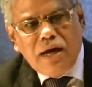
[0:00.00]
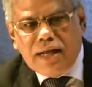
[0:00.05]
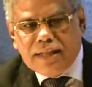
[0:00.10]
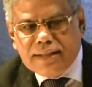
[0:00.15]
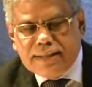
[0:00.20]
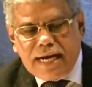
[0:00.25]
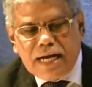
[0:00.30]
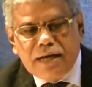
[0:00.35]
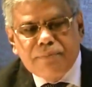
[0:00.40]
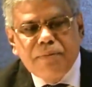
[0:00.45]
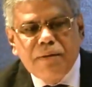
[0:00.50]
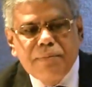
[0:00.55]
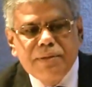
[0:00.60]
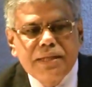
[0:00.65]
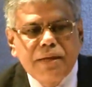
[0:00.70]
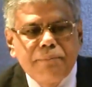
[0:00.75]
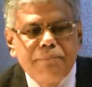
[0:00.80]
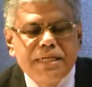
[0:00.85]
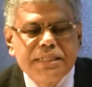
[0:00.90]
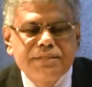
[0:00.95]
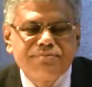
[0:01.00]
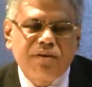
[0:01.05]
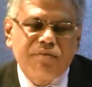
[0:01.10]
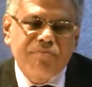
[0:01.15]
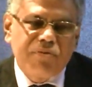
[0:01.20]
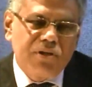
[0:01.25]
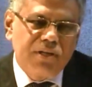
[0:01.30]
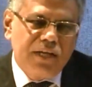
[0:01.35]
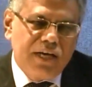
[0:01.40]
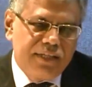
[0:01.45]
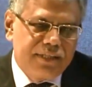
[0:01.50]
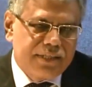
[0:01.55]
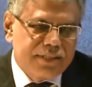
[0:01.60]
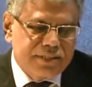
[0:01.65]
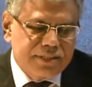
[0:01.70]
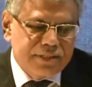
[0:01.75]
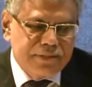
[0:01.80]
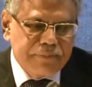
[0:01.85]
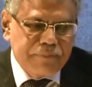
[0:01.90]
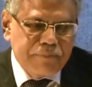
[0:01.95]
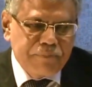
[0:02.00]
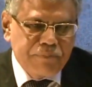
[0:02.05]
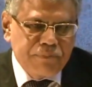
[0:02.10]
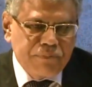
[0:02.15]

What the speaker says: and that may be the benchmark for the others.